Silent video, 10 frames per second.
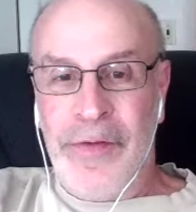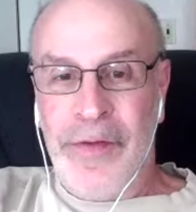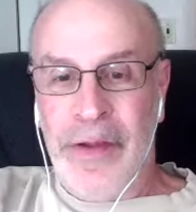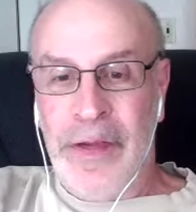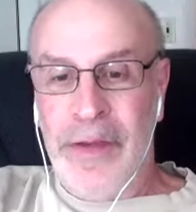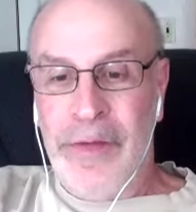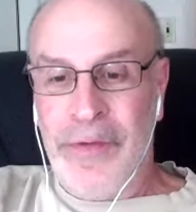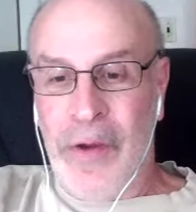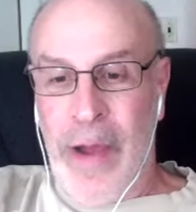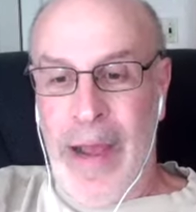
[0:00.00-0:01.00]

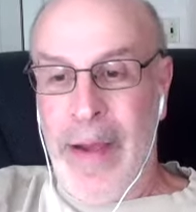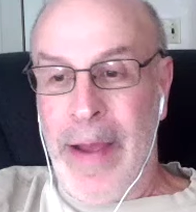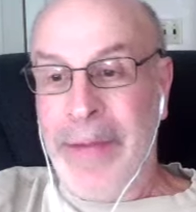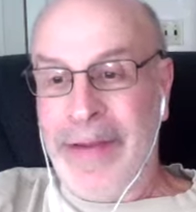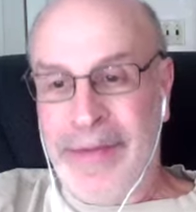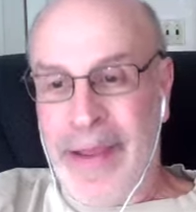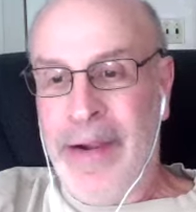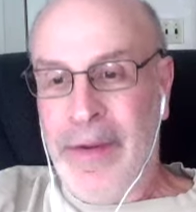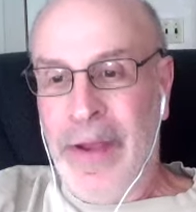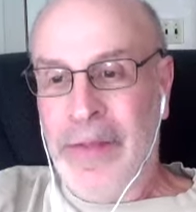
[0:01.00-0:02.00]
So I'm
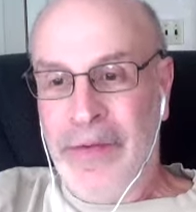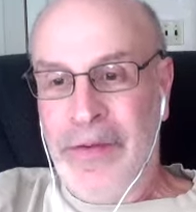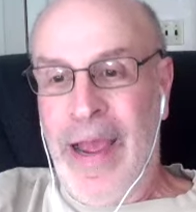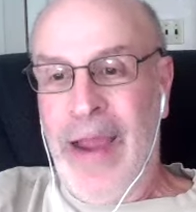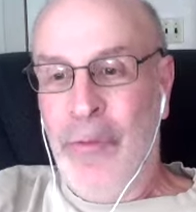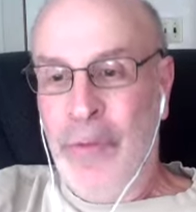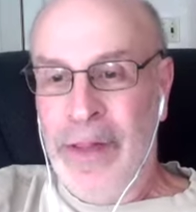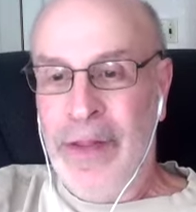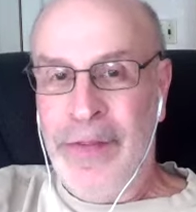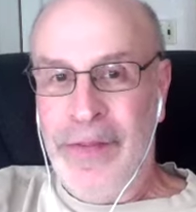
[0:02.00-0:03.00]
excited about this guy. I
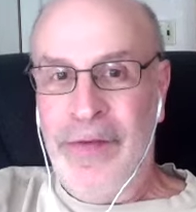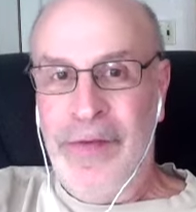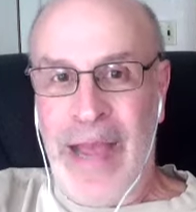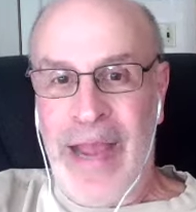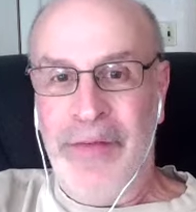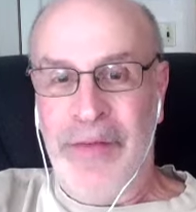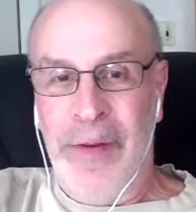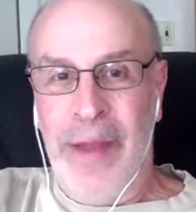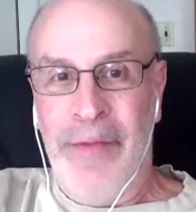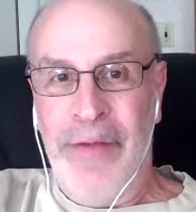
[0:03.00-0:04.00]
really think this guy is going
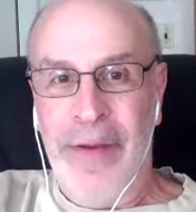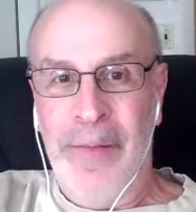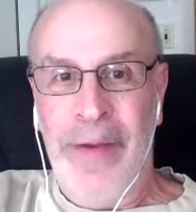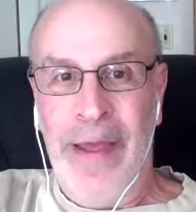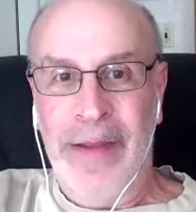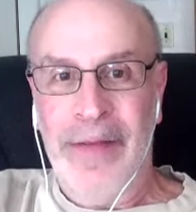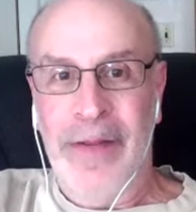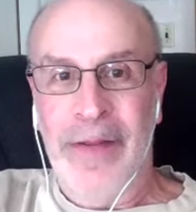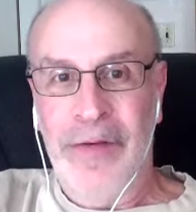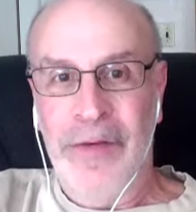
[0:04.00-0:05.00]
to have an impact
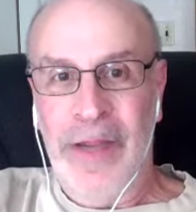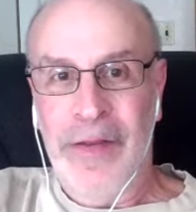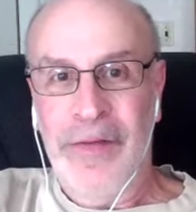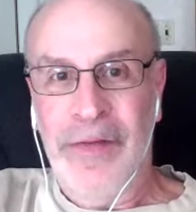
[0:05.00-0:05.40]
on the Jets.